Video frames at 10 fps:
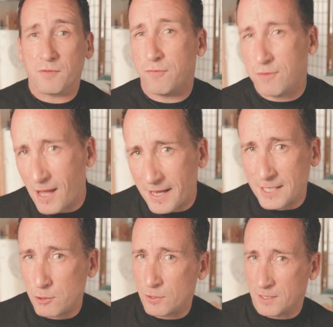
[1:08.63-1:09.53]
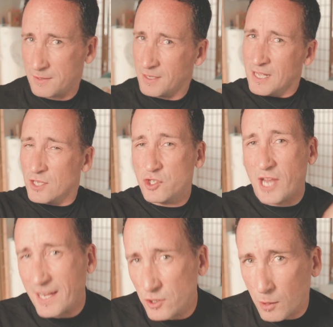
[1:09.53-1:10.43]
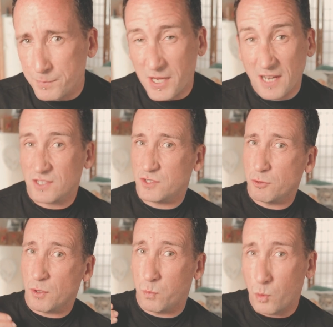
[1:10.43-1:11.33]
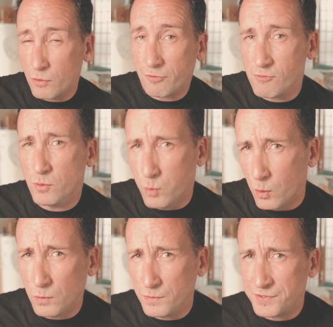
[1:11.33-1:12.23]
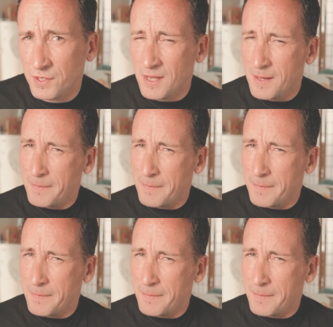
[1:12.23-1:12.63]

can fly, you can change objects, you can walk through walls.